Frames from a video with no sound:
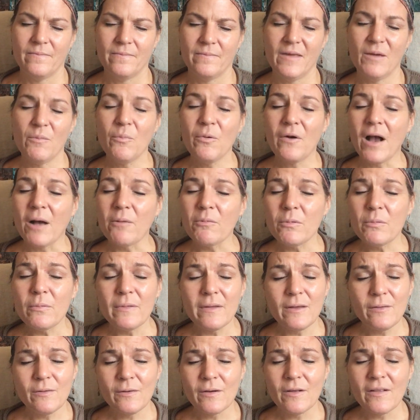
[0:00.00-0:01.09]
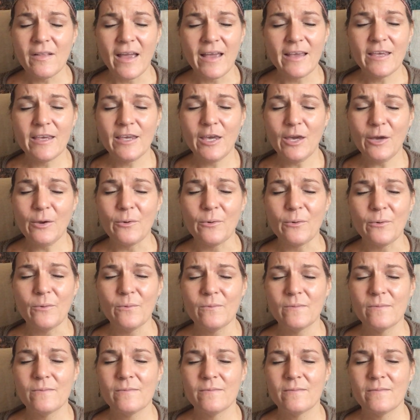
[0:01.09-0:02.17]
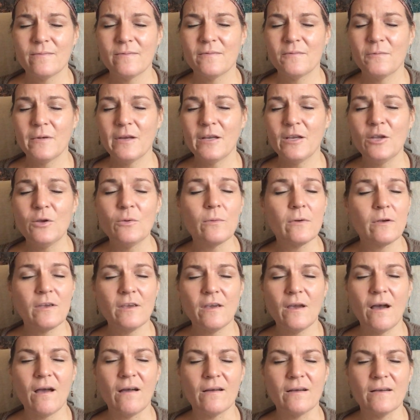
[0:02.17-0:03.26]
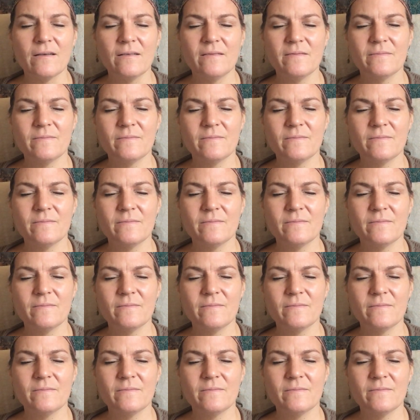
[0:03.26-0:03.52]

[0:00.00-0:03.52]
They probably look like you when you were young,